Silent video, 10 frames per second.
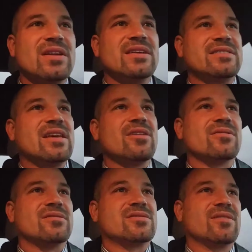and the
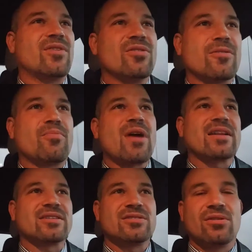tears of all their
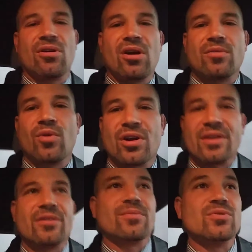practice and their hard work
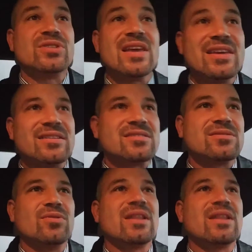and their routines.